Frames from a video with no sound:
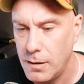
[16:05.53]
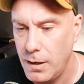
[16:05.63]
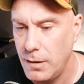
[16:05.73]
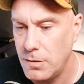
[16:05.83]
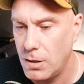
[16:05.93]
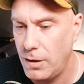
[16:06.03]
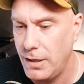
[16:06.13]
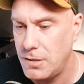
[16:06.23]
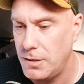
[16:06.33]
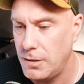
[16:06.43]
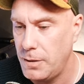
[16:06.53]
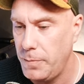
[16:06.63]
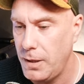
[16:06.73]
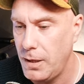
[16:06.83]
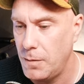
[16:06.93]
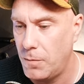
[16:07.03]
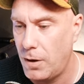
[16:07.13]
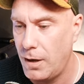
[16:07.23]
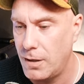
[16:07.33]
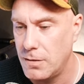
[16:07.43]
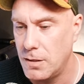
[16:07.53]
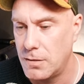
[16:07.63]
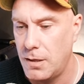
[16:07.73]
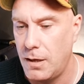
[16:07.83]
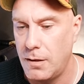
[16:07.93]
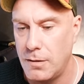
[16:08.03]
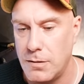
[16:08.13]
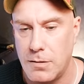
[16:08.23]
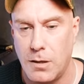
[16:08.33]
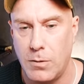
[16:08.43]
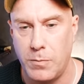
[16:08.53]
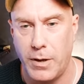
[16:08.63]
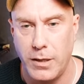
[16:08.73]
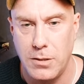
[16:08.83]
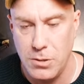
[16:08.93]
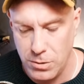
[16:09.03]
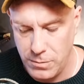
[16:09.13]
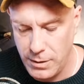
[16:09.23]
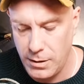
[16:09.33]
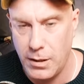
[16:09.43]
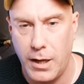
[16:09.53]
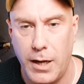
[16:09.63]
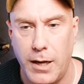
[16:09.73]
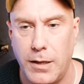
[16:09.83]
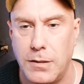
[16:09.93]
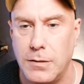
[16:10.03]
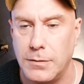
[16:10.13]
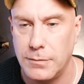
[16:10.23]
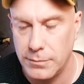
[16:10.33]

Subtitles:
Install HTTP and mod SSL. Let's start by doing that.